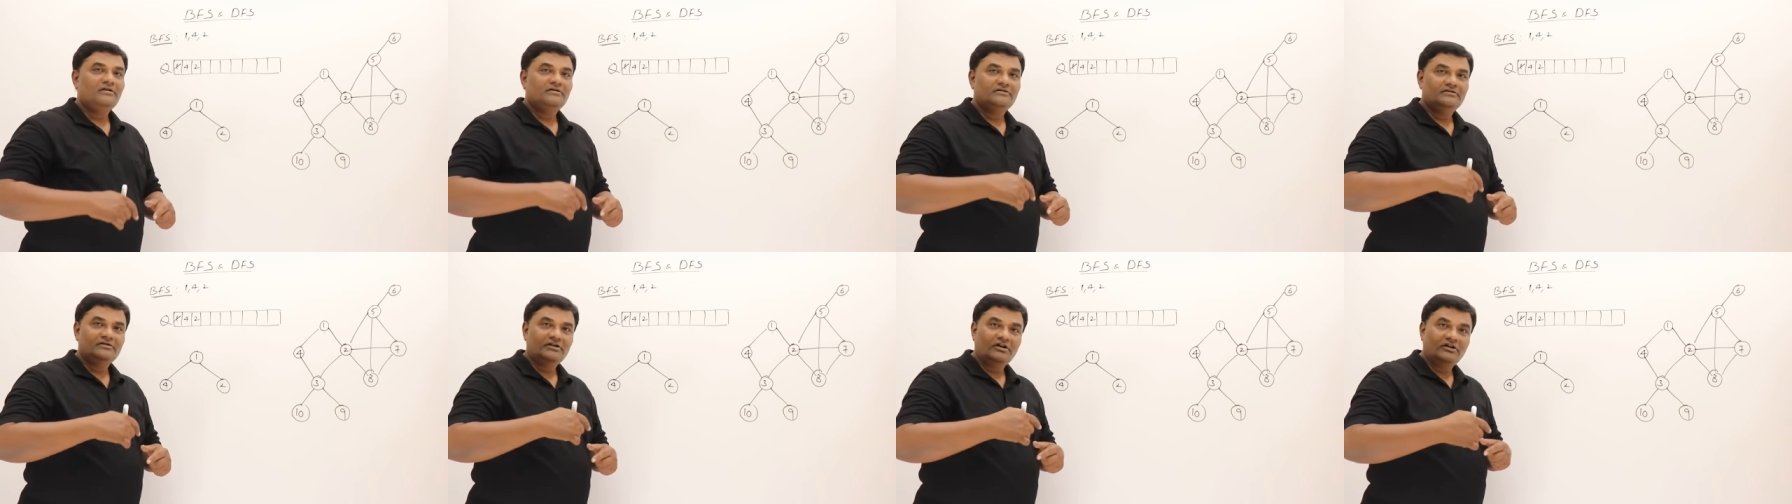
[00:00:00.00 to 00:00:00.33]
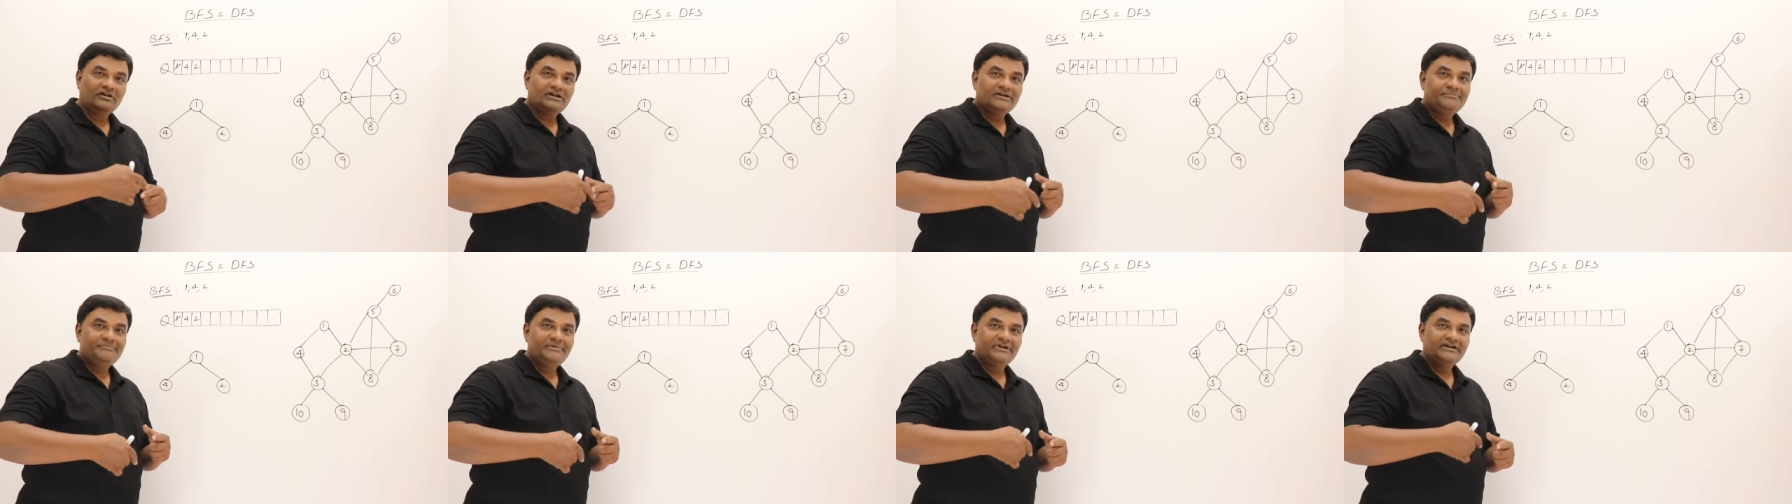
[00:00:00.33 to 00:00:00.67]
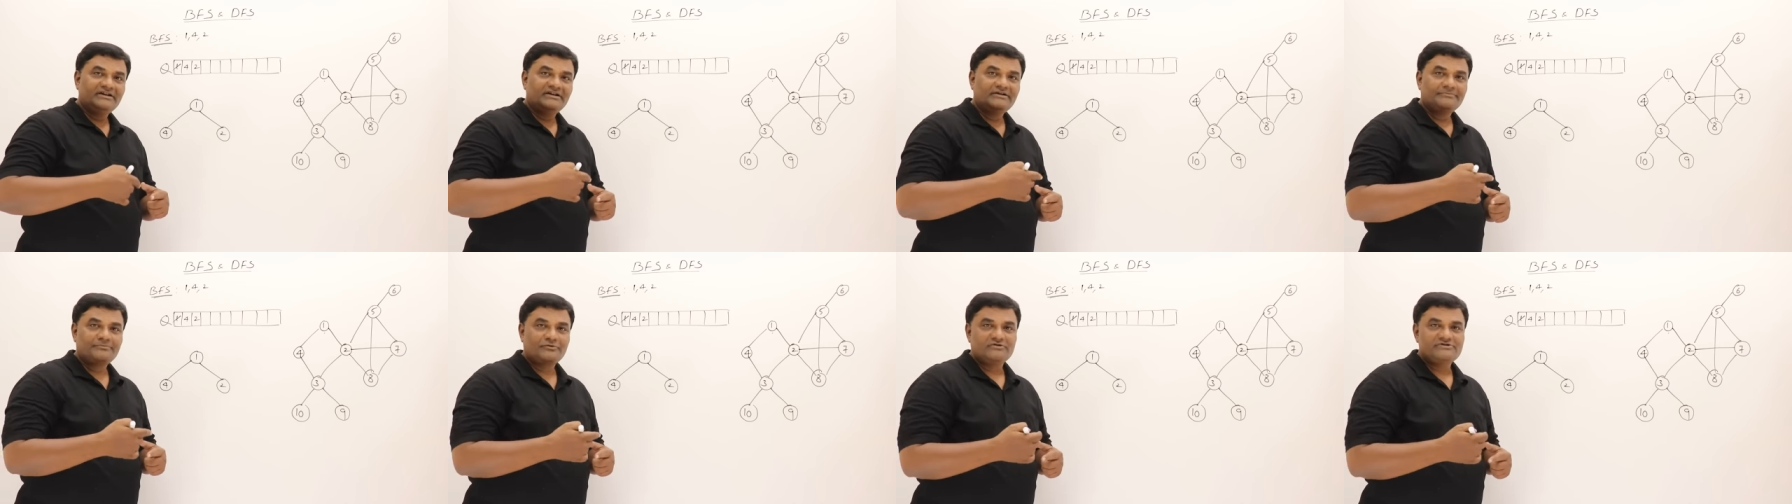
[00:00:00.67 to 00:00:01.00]
Now repeat
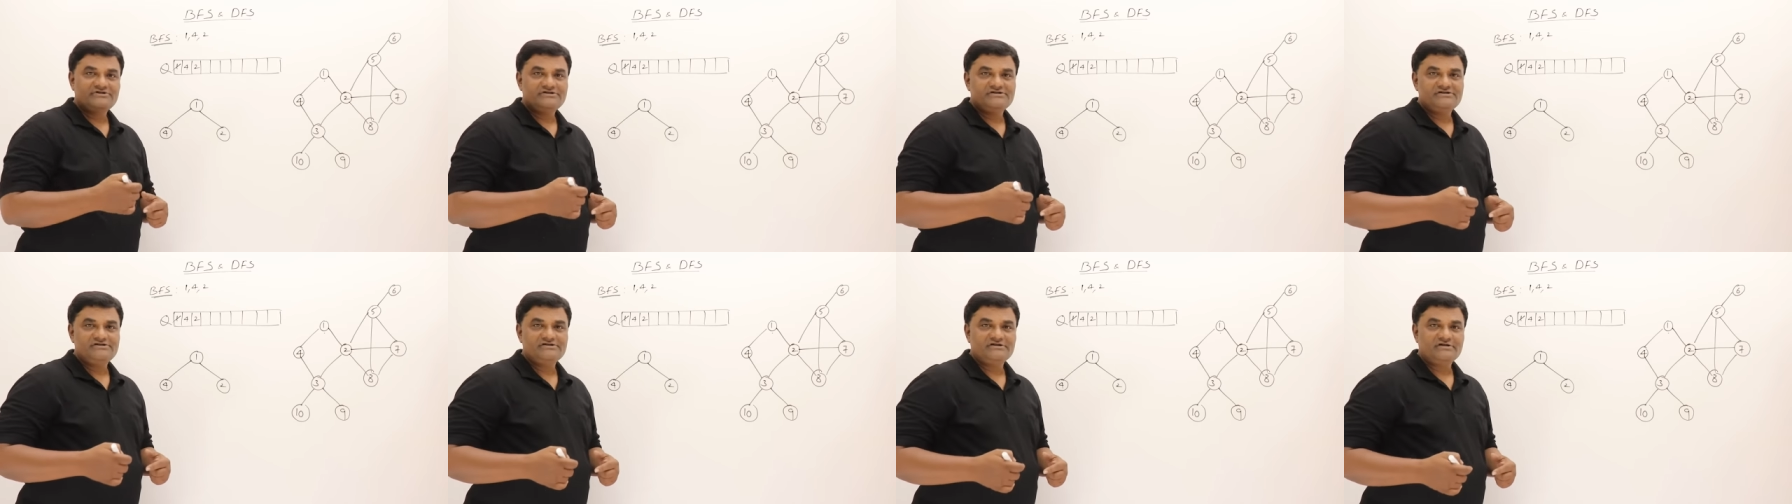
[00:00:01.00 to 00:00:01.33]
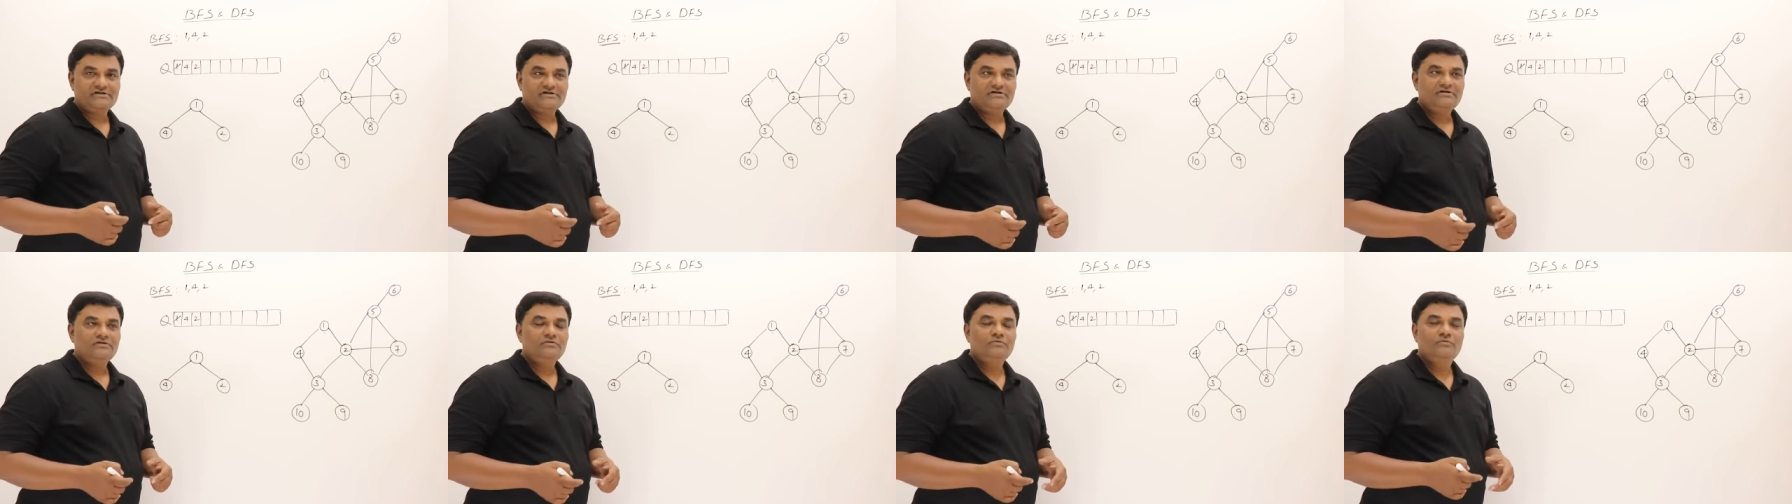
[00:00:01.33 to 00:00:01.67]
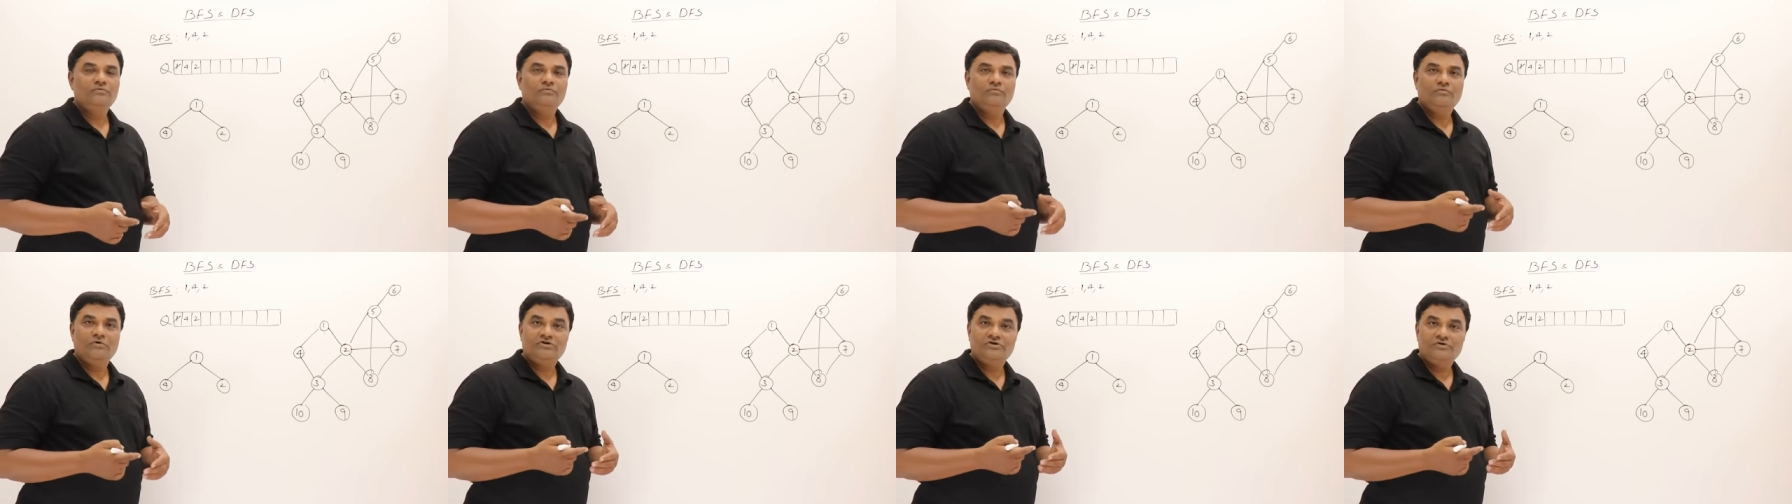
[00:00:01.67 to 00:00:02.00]
the procedure.
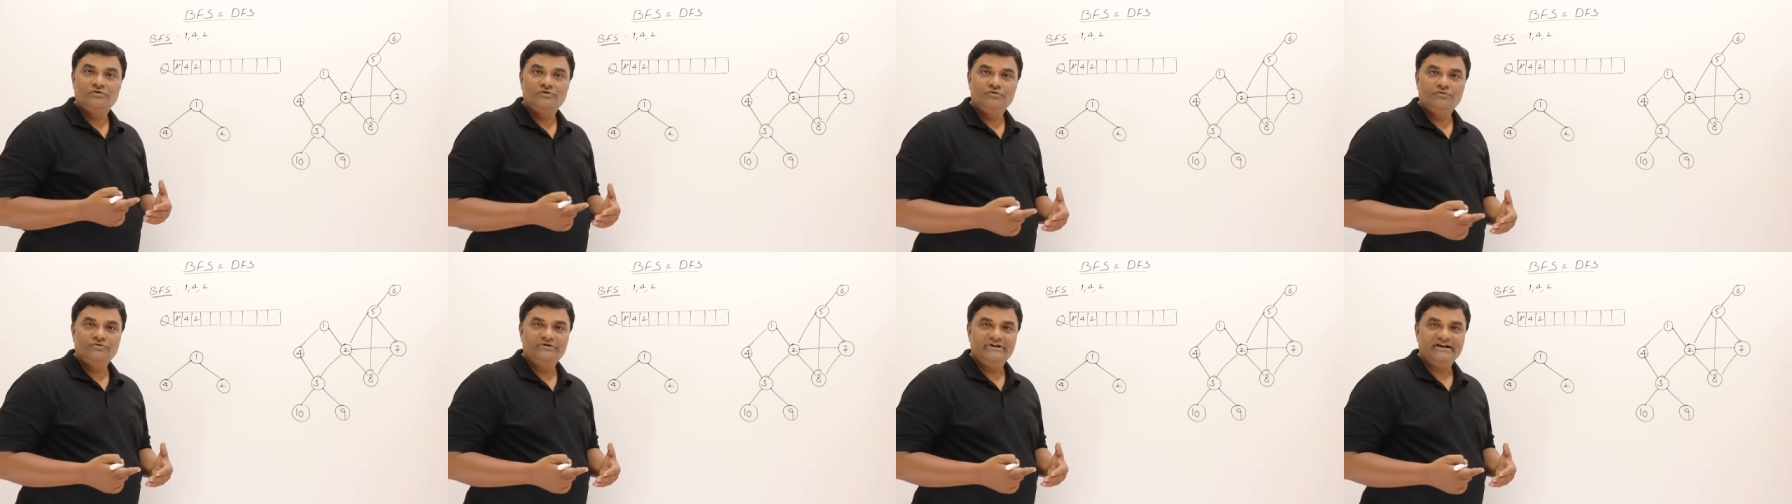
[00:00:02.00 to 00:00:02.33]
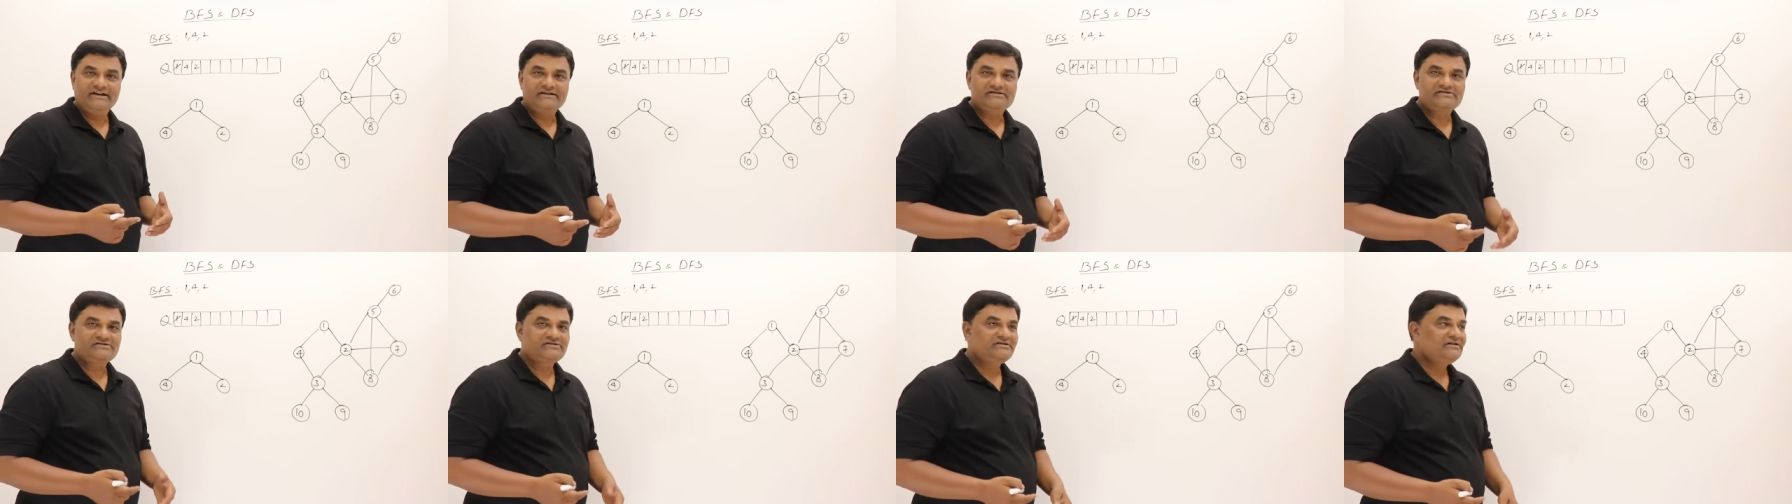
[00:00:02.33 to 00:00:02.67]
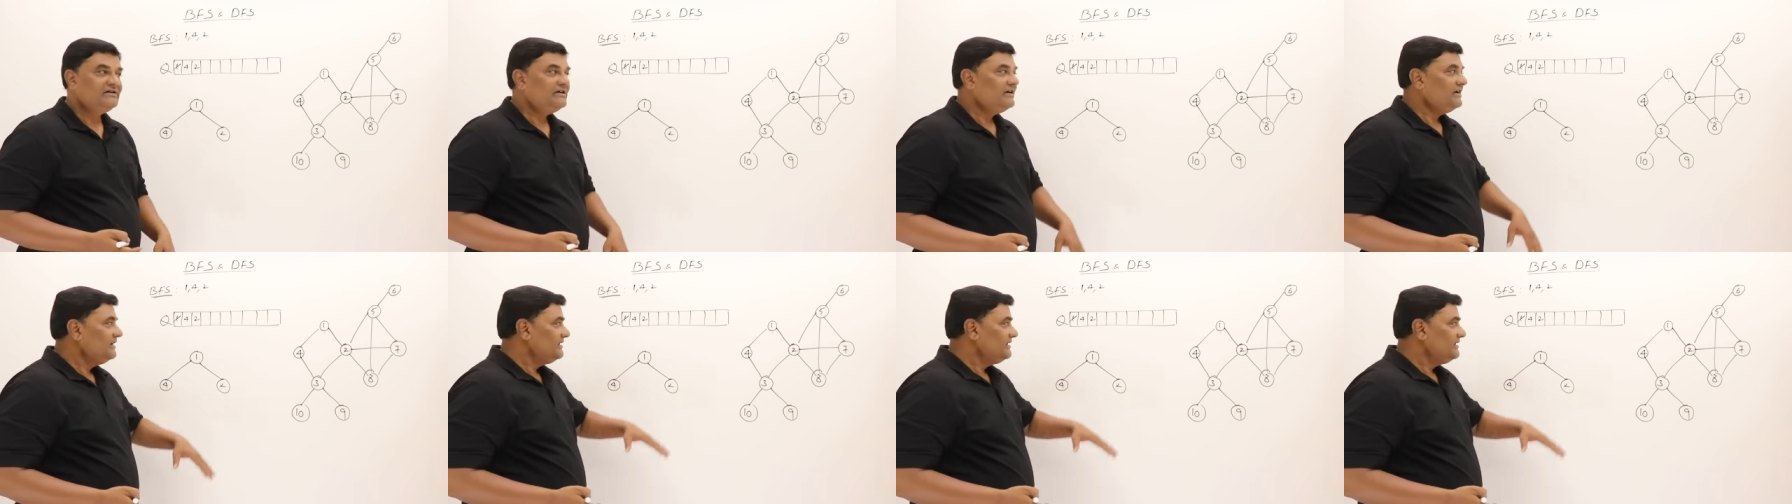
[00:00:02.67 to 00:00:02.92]
What to do next?